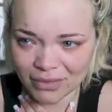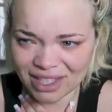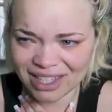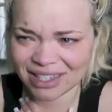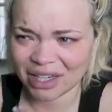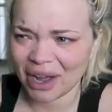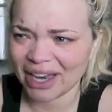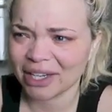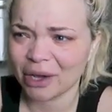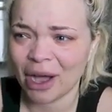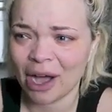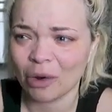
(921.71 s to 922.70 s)
You know, I
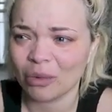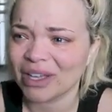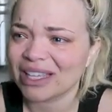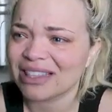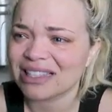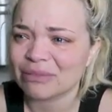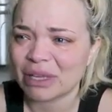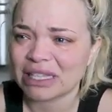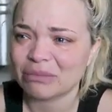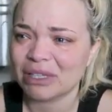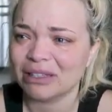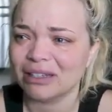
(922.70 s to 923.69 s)
know how weak this
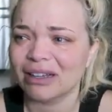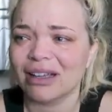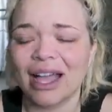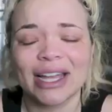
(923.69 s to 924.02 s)
makes me look.